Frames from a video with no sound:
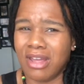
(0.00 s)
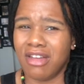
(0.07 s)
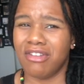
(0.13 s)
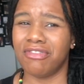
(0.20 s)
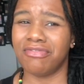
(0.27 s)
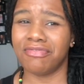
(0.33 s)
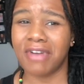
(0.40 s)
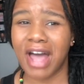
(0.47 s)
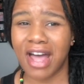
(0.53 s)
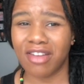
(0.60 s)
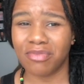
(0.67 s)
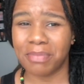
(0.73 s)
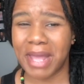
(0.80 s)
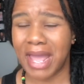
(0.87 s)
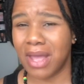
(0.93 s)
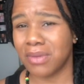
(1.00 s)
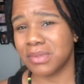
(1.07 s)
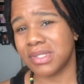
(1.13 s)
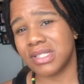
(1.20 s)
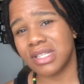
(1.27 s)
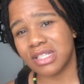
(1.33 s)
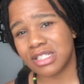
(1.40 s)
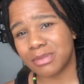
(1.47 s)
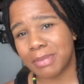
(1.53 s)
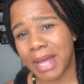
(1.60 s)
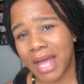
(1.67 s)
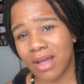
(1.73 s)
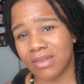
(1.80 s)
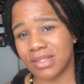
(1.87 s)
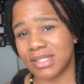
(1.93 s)
five pounds, six
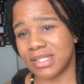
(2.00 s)
pounds,